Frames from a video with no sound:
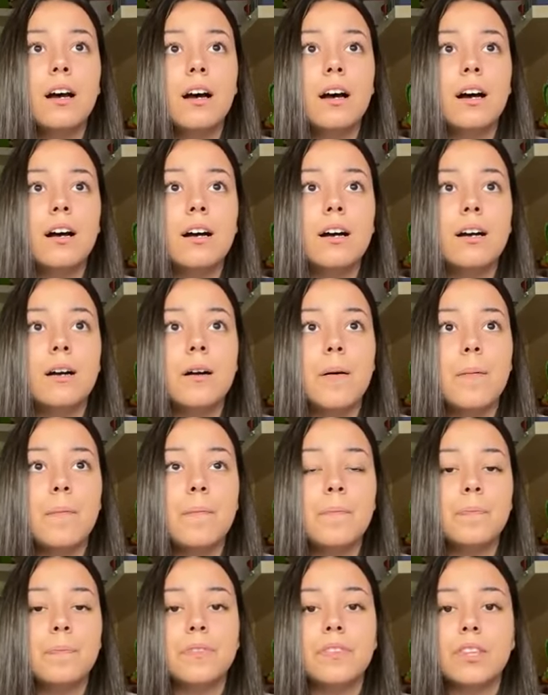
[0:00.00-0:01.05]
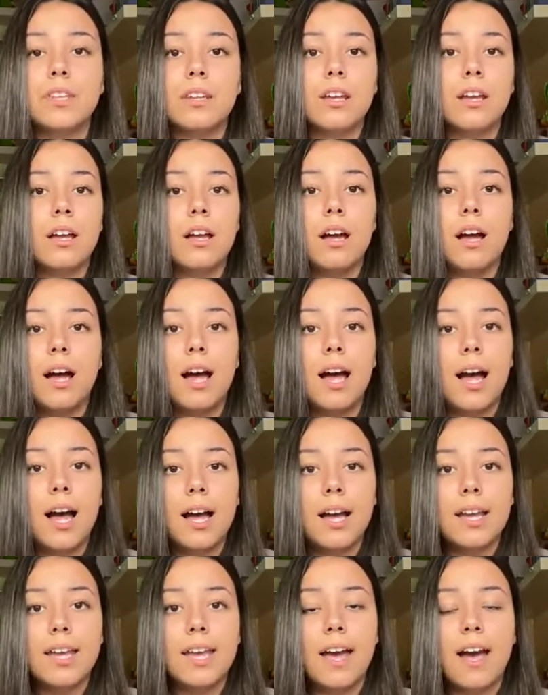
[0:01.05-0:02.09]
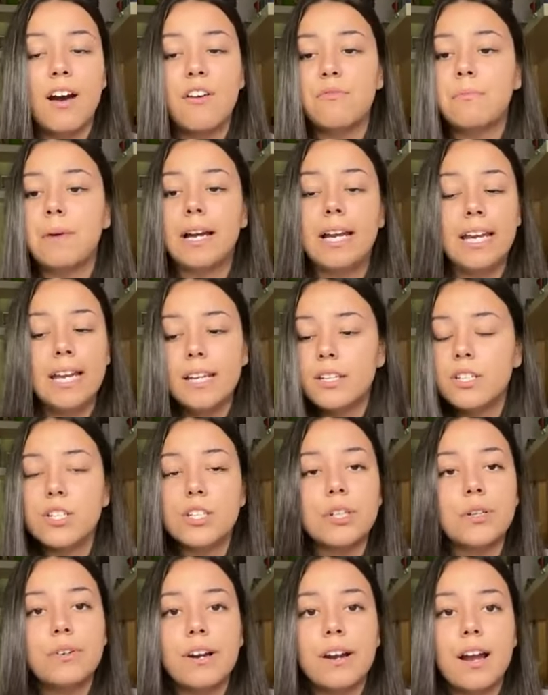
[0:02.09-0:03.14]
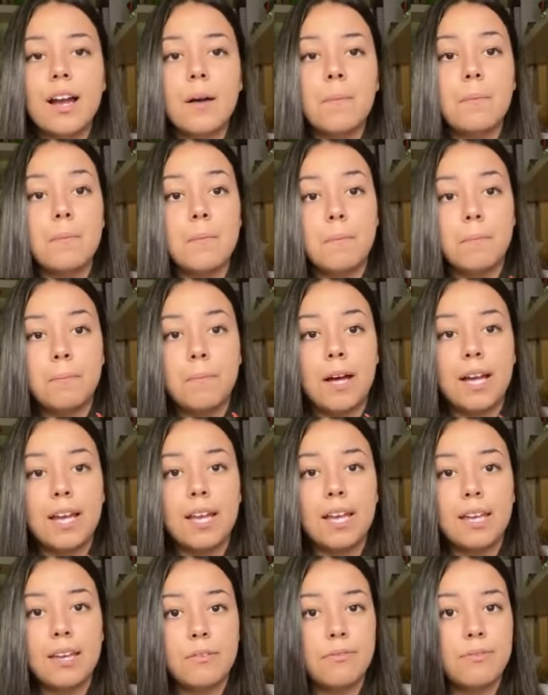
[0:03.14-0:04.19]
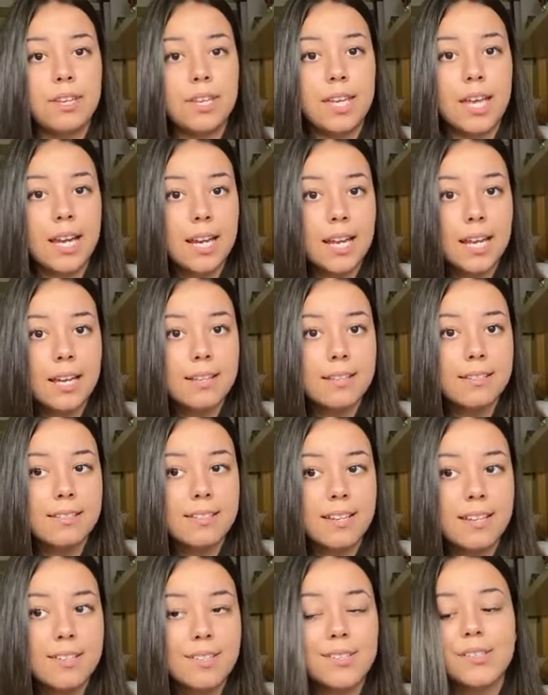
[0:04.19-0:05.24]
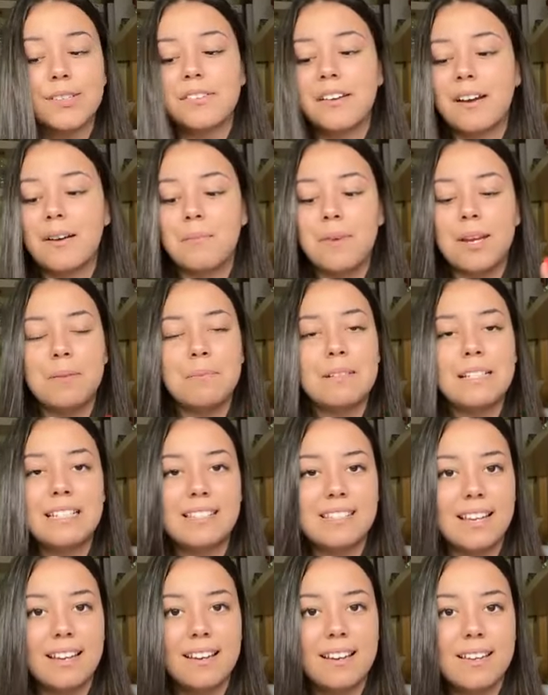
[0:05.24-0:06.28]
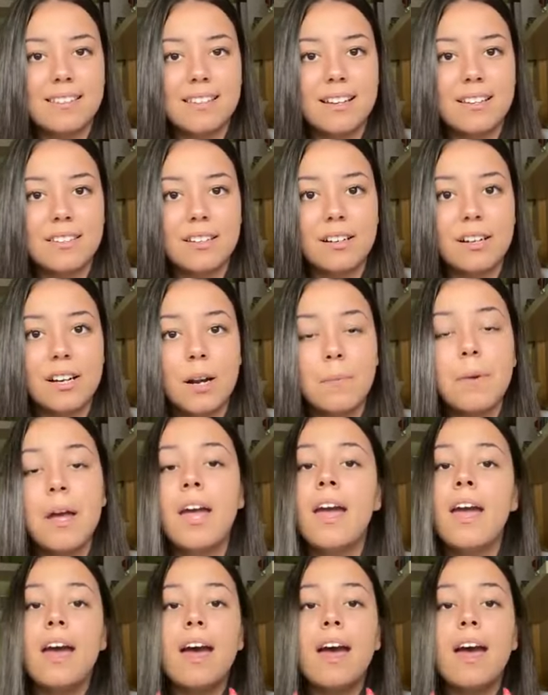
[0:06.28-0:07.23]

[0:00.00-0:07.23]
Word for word: Um, I have my Instagram, my Ifigenia's Instagram and my Zenia's Instagram.